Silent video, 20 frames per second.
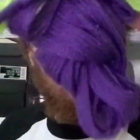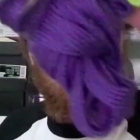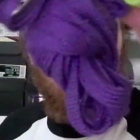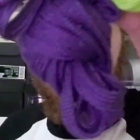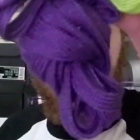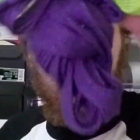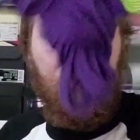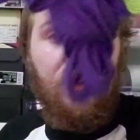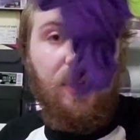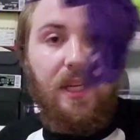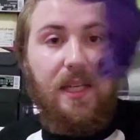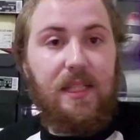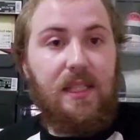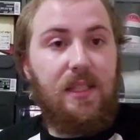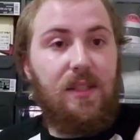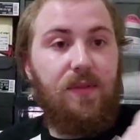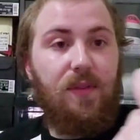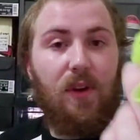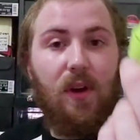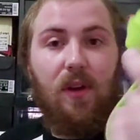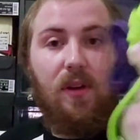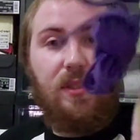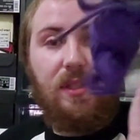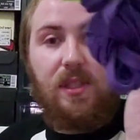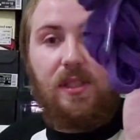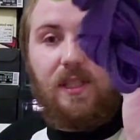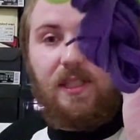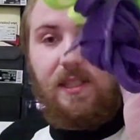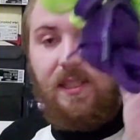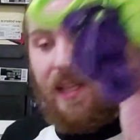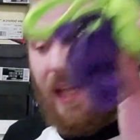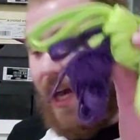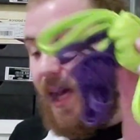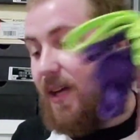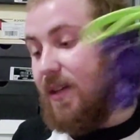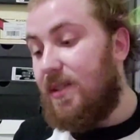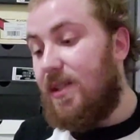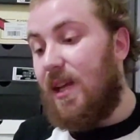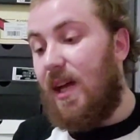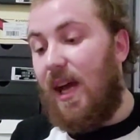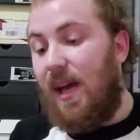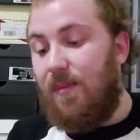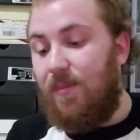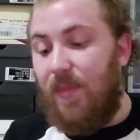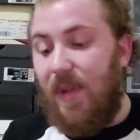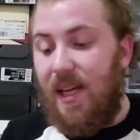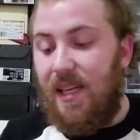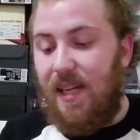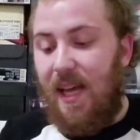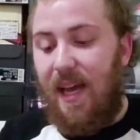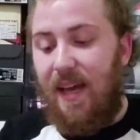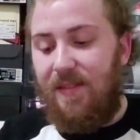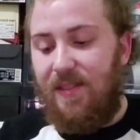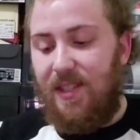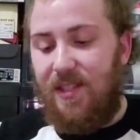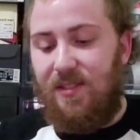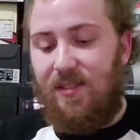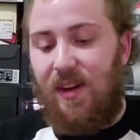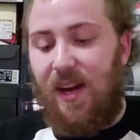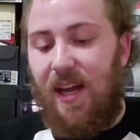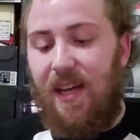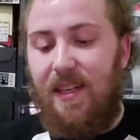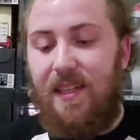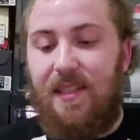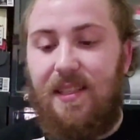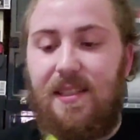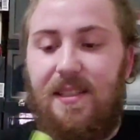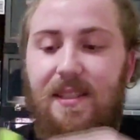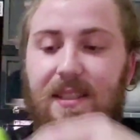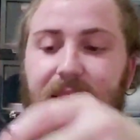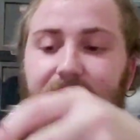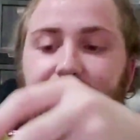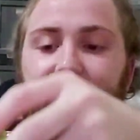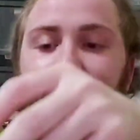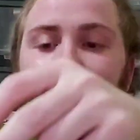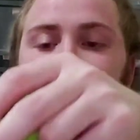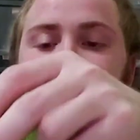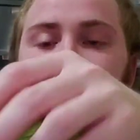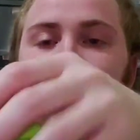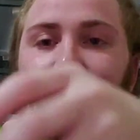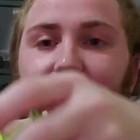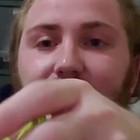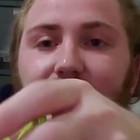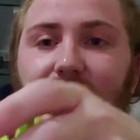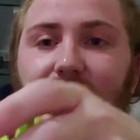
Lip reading: and purple laces for alternate styles. I might have to try it. Like, the